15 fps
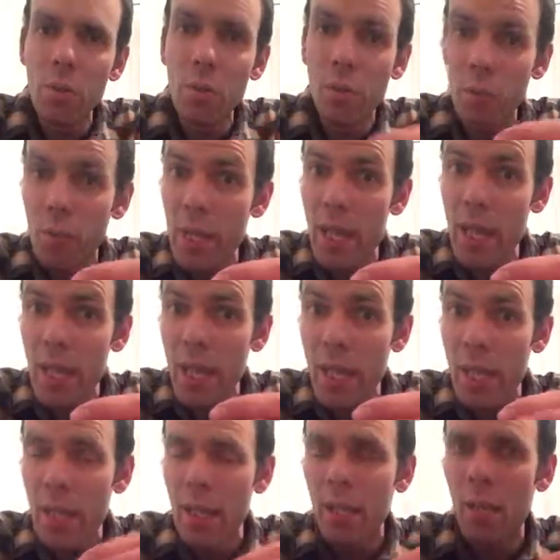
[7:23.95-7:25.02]
And for me,
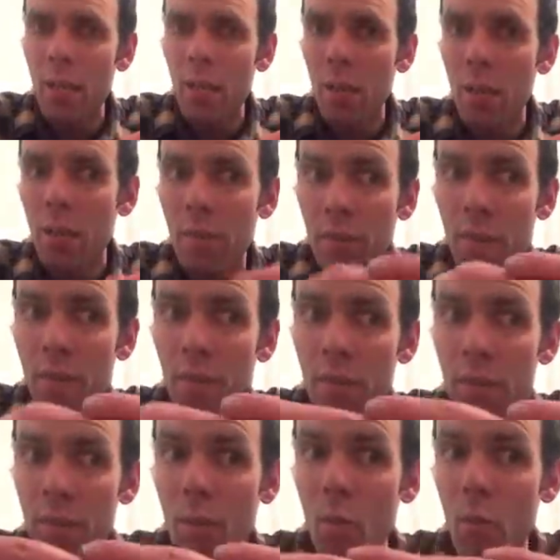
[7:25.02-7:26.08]

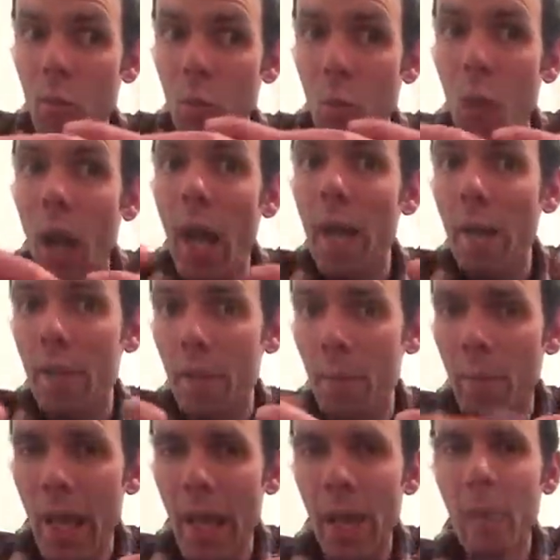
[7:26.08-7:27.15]
the wider the
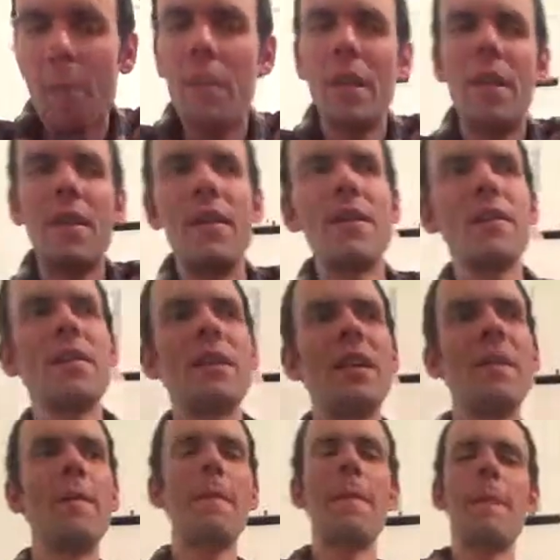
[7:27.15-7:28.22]
better, because
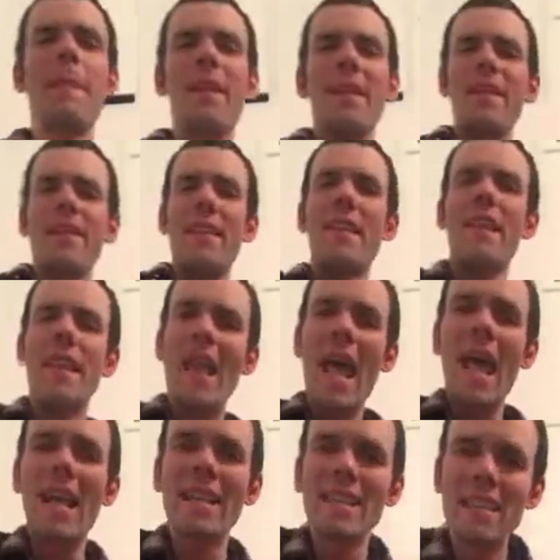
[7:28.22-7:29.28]
the
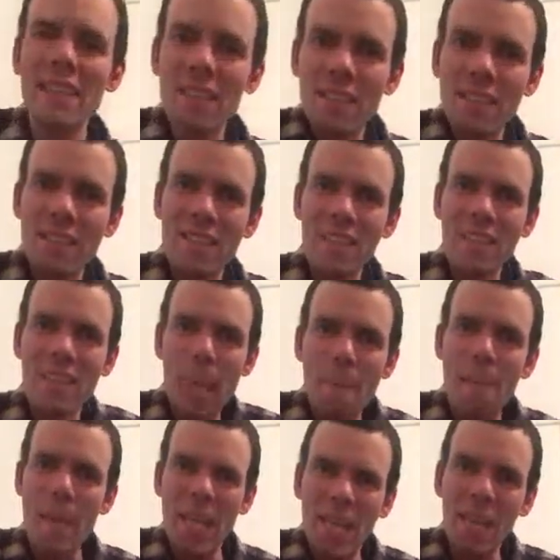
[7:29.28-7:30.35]
less
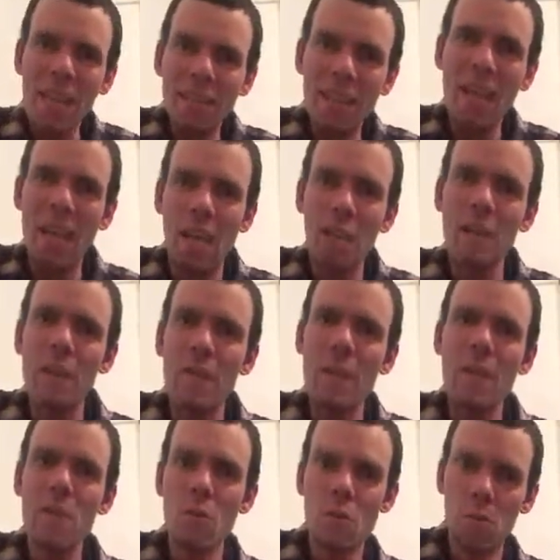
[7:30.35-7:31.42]
stepping I
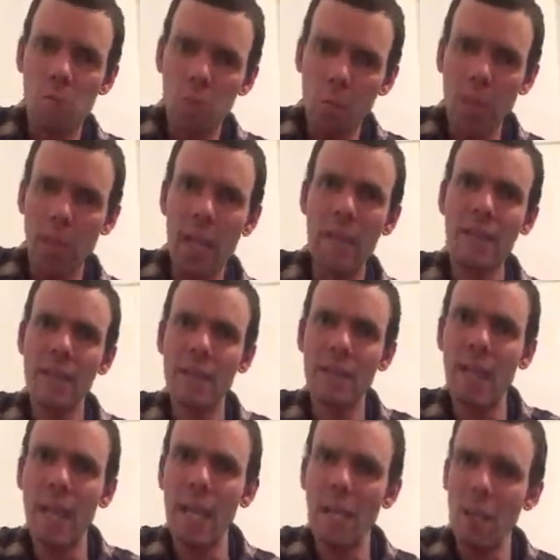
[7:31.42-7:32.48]
feel when I
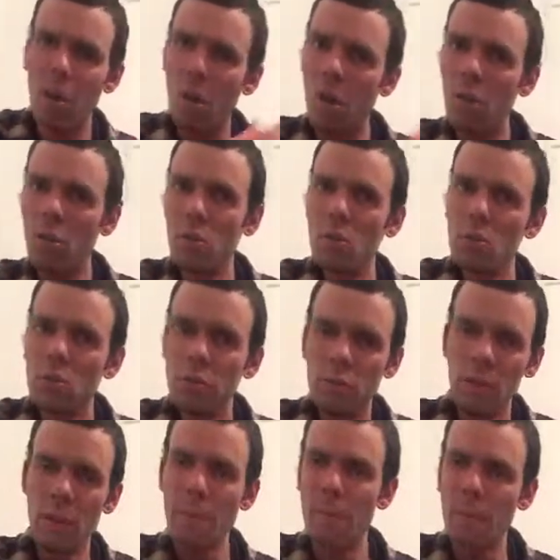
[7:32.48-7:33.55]
slide along
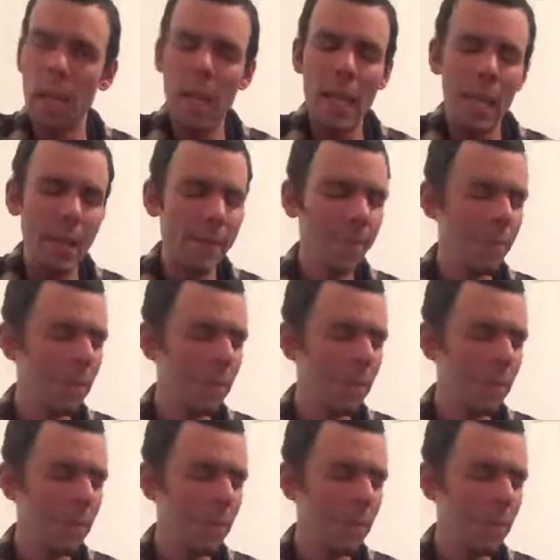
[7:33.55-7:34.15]
when I'm playing.